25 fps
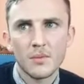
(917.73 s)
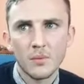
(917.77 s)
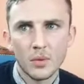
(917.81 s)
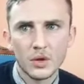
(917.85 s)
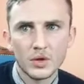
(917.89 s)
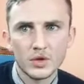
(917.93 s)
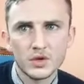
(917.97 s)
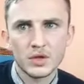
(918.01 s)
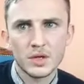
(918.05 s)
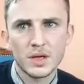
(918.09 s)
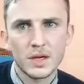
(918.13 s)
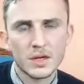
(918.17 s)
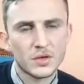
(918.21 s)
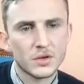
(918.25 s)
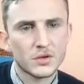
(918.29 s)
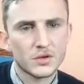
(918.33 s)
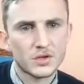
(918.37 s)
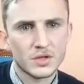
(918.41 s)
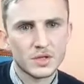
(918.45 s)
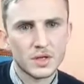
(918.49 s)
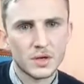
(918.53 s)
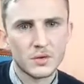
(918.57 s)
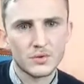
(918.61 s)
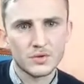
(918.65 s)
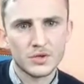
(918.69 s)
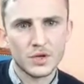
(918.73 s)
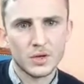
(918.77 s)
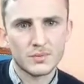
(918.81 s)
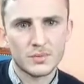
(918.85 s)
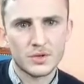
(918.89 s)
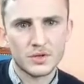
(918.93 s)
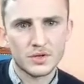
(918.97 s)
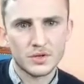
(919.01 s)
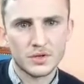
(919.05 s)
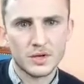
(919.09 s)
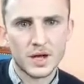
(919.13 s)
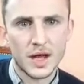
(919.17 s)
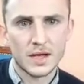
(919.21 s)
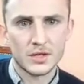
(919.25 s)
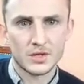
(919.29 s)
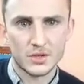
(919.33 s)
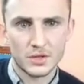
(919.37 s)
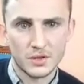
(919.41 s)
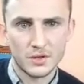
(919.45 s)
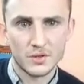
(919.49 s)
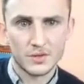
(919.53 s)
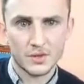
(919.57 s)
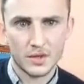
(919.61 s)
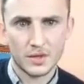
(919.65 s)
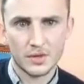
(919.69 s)
Once you get your skills up to
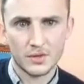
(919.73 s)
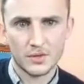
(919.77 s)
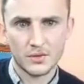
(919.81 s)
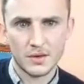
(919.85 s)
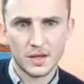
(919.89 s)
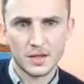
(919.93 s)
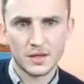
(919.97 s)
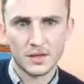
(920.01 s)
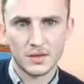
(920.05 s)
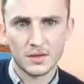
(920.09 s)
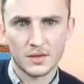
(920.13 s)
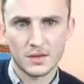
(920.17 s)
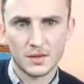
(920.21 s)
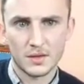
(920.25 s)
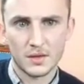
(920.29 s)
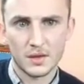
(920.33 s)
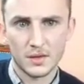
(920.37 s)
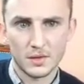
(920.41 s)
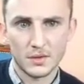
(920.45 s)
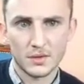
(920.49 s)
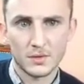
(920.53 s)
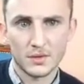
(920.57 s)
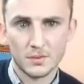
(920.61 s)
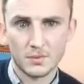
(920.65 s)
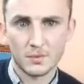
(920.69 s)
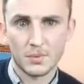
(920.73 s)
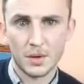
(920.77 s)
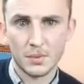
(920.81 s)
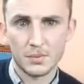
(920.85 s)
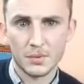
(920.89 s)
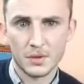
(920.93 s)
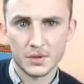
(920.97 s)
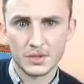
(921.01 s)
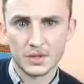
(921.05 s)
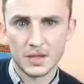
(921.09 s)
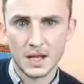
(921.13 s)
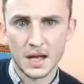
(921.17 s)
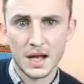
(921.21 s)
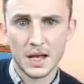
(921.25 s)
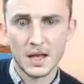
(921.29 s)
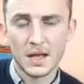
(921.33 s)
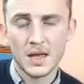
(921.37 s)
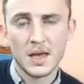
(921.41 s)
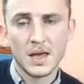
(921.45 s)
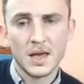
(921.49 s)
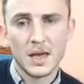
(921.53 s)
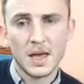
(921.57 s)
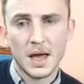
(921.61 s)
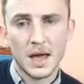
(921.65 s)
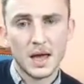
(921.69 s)
scratch and you think you're ready to publish
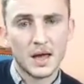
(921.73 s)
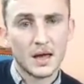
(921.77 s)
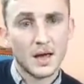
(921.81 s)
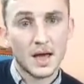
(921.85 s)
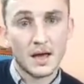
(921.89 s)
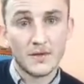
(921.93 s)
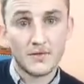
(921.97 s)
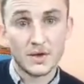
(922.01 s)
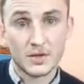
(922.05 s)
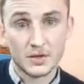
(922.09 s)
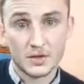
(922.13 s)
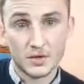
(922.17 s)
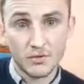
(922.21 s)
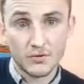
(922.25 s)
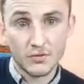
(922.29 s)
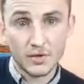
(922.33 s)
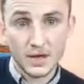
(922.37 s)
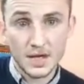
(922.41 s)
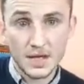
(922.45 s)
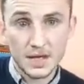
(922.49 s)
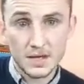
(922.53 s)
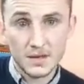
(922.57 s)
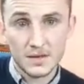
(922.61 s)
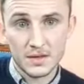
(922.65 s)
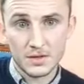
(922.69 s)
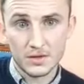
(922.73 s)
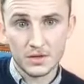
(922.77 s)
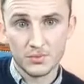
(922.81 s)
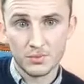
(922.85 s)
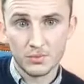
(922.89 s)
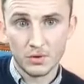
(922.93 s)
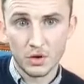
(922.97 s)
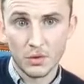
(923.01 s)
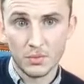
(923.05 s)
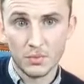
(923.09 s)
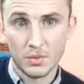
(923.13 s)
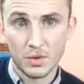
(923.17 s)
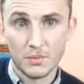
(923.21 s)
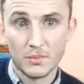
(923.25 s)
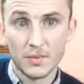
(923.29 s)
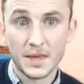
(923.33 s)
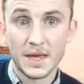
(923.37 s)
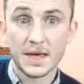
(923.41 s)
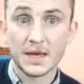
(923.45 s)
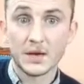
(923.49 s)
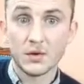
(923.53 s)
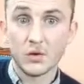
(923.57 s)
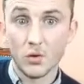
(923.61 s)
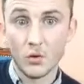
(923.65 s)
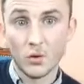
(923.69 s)
that, if it's the writing that's the problem,
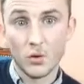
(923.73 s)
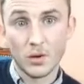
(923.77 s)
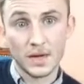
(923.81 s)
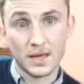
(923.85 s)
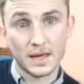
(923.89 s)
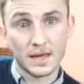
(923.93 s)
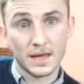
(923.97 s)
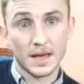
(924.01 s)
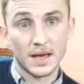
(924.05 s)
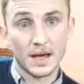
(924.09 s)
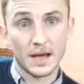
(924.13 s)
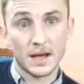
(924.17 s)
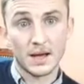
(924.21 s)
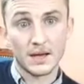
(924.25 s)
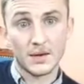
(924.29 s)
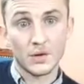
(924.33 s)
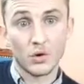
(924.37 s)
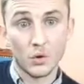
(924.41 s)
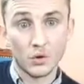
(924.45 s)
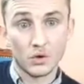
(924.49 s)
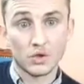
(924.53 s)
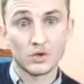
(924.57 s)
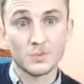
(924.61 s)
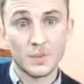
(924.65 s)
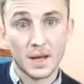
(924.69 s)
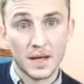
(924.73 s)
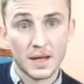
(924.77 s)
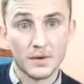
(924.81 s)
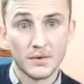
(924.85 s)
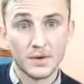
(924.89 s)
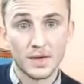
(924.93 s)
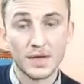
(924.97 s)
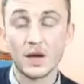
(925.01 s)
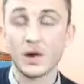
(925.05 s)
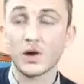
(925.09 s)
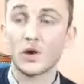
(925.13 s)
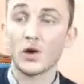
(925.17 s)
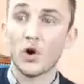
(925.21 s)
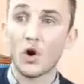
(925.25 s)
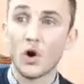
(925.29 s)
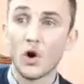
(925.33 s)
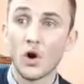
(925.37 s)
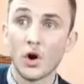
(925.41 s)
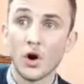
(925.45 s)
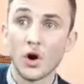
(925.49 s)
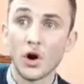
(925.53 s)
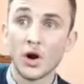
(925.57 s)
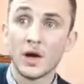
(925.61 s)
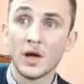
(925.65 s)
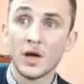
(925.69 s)
then go and get coached by a writer,
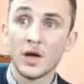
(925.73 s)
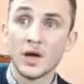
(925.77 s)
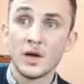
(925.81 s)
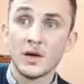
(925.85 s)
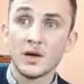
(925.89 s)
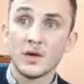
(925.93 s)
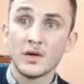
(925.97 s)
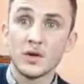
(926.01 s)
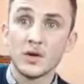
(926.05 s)
or